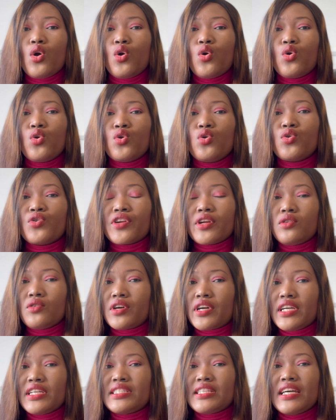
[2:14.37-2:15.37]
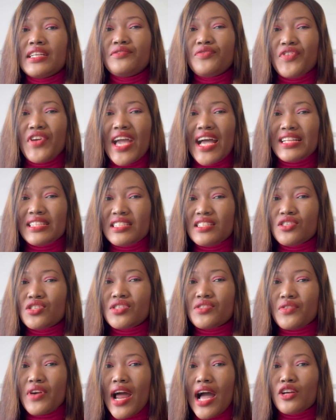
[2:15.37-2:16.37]
who relocated via
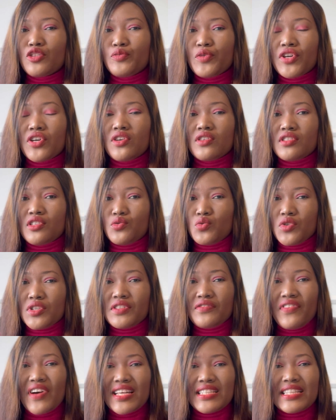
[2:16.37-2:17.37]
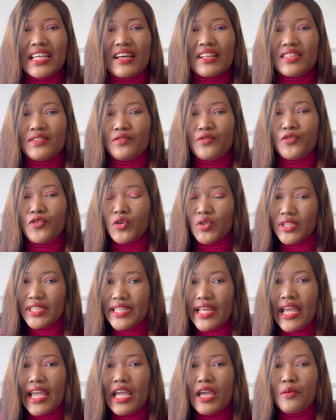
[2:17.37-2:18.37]
this route because it was faster for
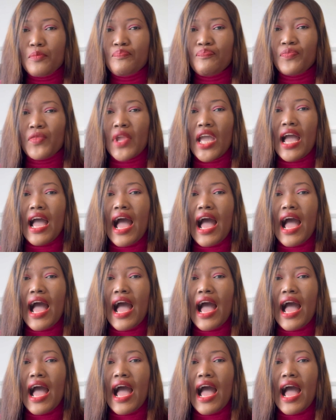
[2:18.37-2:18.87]
them,